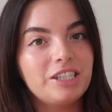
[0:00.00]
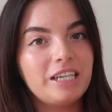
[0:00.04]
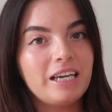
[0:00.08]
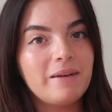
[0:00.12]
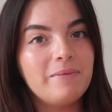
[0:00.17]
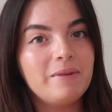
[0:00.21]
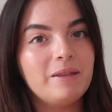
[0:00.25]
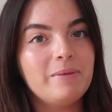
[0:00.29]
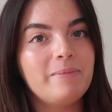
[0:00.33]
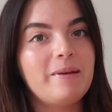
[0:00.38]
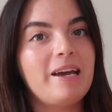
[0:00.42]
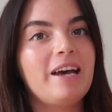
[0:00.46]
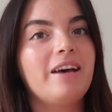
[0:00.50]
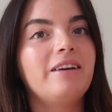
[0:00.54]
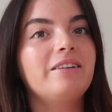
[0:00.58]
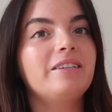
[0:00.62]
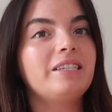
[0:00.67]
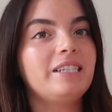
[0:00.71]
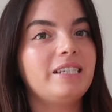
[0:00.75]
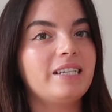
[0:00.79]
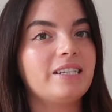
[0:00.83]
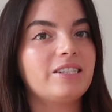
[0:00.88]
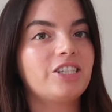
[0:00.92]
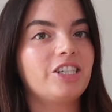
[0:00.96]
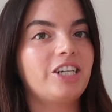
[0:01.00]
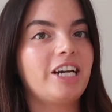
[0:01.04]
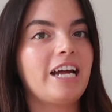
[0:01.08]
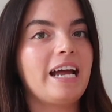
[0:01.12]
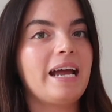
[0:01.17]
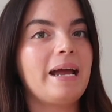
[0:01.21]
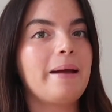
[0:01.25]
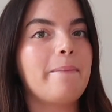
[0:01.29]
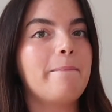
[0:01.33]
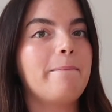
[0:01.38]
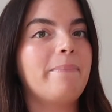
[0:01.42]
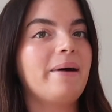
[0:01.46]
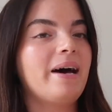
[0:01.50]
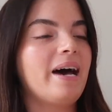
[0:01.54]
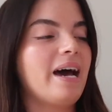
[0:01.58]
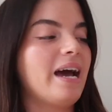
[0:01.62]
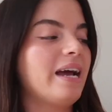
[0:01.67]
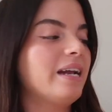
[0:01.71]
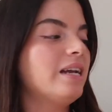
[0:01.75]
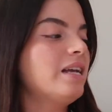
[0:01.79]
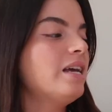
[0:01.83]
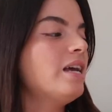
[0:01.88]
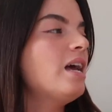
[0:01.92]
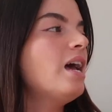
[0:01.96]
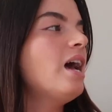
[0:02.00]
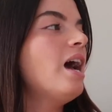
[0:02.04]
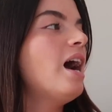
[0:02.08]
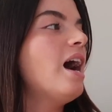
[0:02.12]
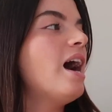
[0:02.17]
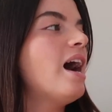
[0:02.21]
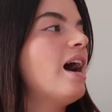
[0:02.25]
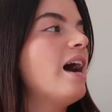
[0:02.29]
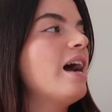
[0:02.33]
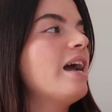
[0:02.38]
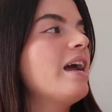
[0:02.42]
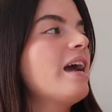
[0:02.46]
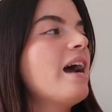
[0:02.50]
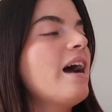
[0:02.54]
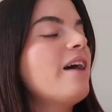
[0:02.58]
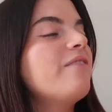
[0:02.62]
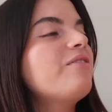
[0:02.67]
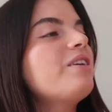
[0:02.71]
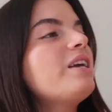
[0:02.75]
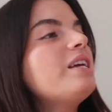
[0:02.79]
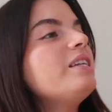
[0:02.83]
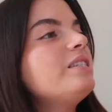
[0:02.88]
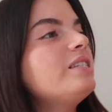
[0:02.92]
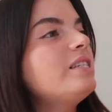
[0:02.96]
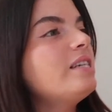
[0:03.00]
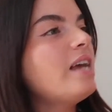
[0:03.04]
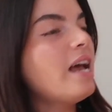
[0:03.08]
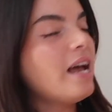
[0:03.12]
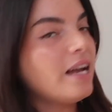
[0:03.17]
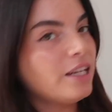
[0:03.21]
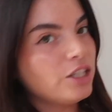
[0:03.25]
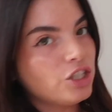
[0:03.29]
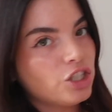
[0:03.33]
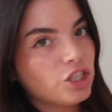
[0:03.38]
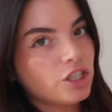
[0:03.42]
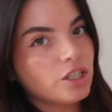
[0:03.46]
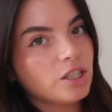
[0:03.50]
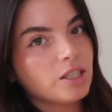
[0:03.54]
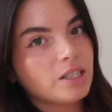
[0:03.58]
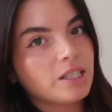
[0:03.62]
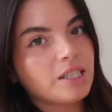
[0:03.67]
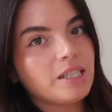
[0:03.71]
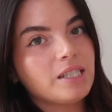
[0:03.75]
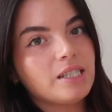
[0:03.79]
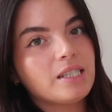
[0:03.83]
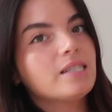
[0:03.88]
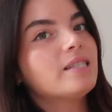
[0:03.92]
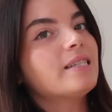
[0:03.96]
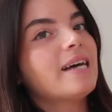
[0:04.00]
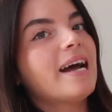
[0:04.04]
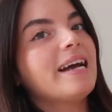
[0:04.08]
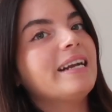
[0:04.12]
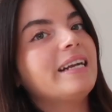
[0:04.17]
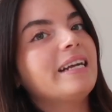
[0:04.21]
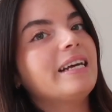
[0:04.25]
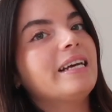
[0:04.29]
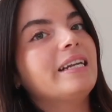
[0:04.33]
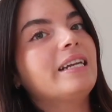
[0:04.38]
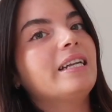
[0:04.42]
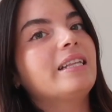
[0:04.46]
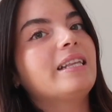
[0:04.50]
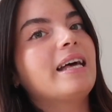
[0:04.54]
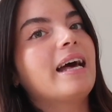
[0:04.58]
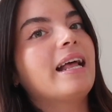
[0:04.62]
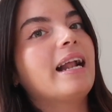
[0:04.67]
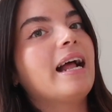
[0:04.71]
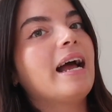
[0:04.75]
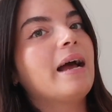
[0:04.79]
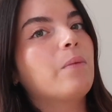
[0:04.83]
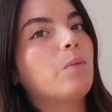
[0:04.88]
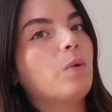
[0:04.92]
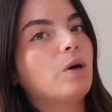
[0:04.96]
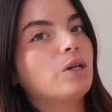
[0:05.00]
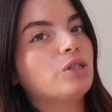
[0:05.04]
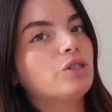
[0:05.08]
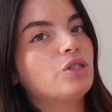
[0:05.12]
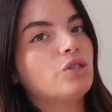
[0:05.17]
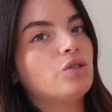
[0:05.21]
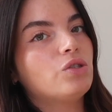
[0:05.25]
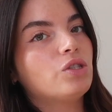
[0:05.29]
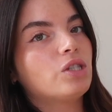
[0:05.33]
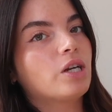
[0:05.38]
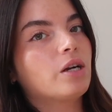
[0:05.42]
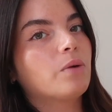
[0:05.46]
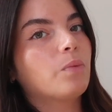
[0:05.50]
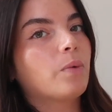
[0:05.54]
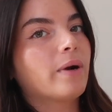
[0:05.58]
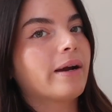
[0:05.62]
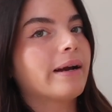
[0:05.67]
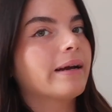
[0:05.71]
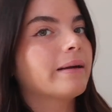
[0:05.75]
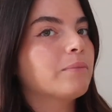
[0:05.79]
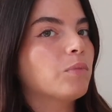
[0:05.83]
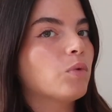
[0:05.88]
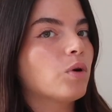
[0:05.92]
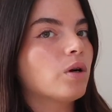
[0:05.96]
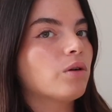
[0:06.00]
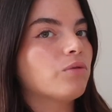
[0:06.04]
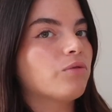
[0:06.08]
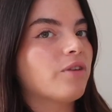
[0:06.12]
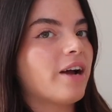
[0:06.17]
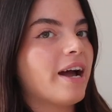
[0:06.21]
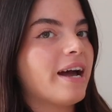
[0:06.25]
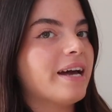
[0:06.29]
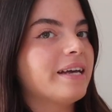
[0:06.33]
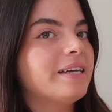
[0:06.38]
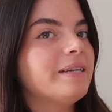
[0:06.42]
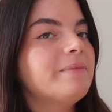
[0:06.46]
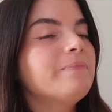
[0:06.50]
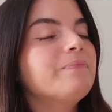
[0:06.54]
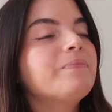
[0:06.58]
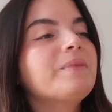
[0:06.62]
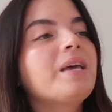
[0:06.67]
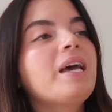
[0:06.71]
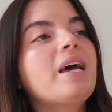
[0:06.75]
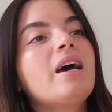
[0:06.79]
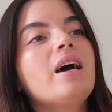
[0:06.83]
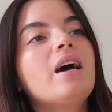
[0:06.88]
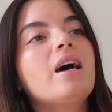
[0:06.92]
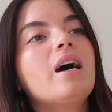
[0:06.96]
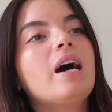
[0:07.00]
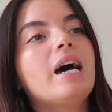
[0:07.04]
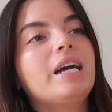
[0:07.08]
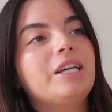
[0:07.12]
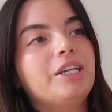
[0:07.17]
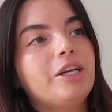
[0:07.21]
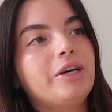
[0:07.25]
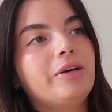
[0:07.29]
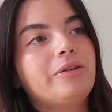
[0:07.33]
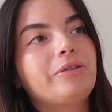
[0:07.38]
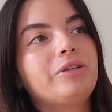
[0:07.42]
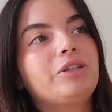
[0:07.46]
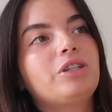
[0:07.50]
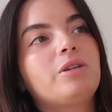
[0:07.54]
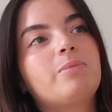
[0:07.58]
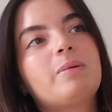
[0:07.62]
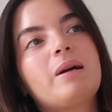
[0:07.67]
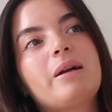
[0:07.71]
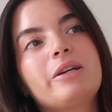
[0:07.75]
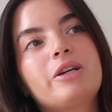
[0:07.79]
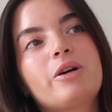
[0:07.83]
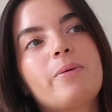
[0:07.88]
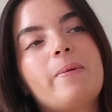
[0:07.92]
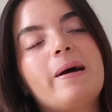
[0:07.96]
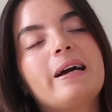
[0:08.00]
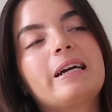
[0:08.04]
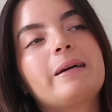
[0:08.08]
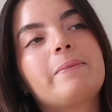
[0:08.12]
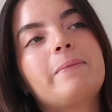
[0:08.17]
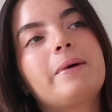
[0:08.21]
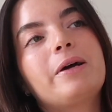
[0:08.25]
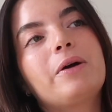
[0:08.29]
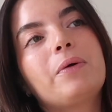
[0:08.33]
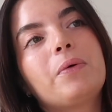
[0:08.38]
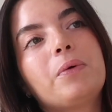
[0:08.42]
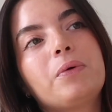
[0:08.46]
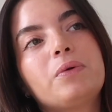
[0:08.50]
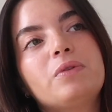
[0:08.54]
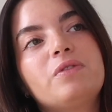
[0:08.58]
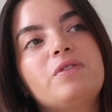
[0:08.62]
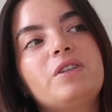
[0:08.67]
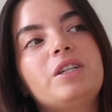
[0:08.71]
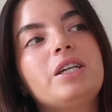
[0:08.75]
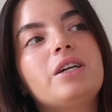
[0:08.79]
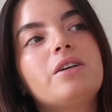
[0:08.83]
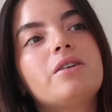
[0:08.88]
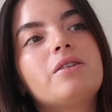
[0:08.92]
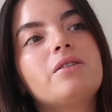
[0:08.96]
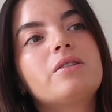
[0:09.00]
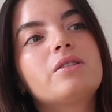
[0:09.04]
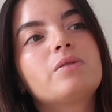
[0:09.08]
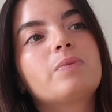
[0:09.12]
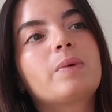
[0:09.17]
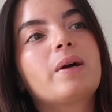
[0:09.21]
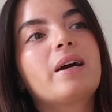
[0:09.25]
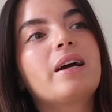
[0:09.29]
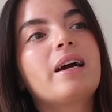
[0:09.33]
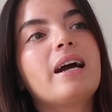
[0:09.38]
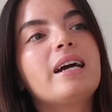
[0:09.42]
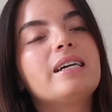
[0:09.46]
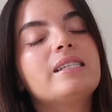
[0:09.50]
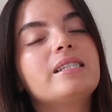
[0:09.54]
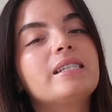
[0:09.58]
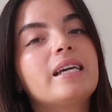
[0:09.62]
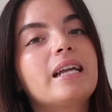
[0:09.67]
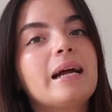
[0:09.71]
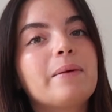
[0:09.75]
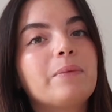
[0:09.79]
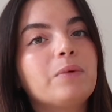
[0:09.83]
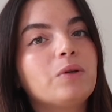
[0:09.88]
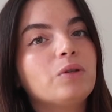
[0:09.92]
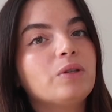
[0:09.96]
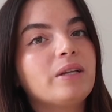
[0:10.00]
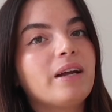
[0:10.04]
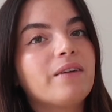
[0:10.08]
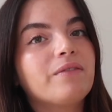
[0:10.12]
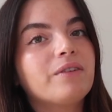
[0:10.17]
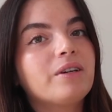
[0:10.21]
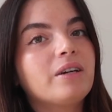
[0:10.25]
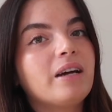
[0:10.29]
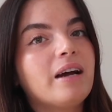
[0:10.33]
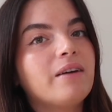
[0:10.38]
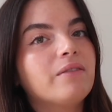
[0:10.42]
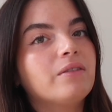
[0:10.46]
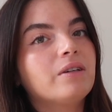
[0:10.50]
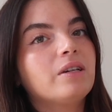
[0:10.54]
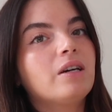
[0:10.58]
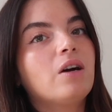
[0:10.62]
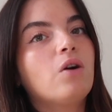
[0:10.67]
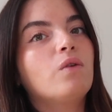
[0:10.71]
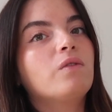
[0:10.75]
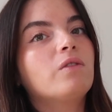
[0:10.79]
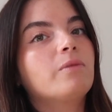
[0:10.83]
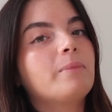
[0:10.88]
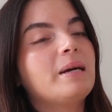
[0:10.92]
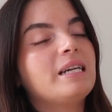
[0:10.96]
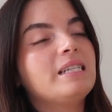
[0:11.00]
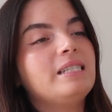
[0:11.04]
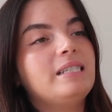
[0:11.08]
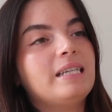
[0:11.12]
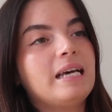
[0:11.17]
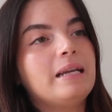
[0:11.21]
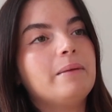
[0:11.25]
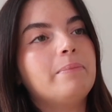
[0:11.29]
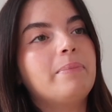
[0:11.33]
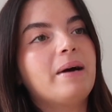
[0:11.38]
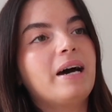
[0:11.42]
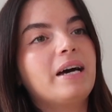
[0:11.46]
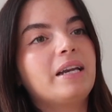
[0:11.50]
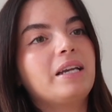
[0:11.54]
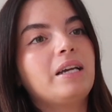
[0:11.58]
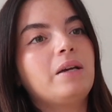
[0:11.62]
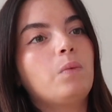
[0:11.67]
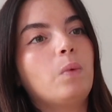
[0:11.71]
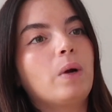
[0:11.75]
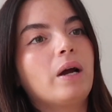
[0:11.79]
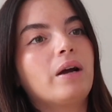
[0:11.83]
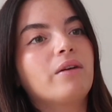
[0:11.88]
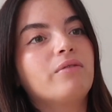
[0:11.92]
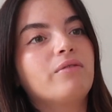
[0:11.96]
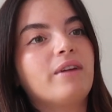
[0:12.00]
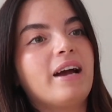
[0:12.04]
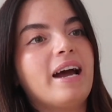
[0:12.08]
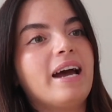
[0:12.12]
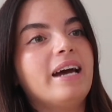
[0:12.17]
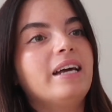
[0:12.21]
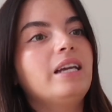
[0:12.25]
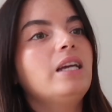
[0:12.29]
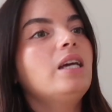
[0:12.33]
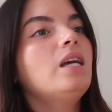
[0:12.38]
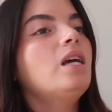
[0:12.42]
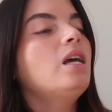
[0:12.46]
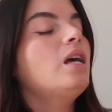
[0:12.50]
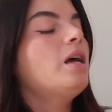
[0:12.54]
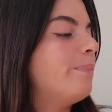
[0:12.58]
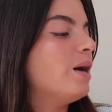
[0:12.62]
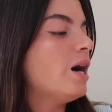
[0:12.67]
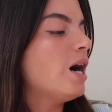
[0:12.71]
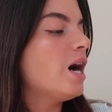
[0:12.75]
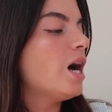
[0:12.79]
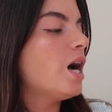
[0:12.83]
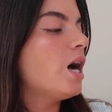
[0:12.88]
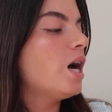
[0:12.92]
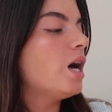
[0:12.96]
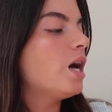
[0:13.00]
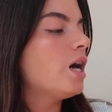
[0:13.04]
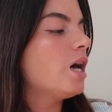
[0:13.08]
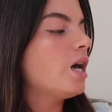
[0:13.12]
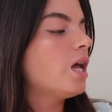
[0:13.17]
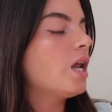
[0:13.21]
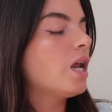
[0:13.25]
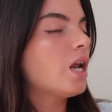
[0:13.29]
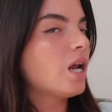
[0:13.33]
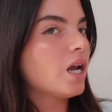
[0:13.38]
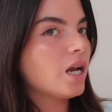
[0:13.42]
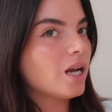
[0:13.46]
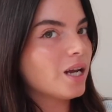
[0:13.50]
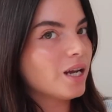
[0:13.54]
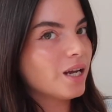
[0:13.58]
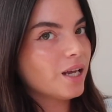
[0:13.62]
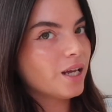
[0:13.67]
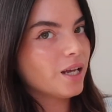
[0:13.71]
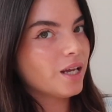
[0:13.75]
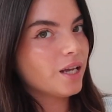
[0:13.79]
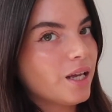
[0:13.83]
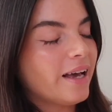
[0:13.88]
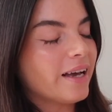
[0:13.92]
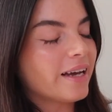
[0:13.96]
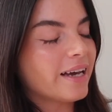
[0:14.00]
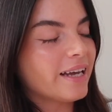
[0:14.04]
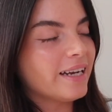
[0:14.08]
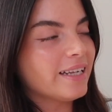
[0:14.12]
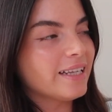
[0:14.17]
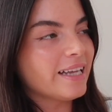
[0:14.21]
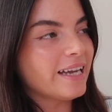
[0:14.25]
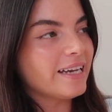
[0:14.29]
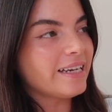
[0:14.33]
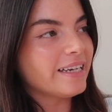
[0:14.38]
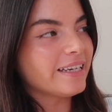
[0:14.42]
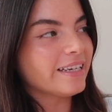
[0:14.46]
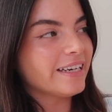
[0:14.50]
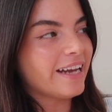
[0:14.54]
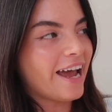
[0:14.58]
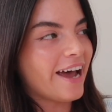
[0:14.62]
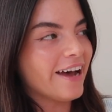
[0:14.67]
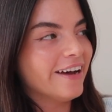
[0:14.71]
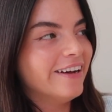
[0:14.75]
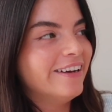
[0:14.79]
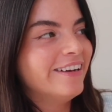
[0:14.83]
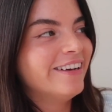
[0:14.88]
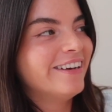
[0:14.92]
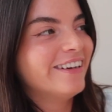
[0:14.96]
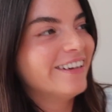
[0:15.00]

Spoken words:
came in the mail yesterday, but I have intentionally decided that I want to start wearing more red. I know you could probably go back in my old videos where I said I will never ever over my dead body wear red, but I kind of like it now.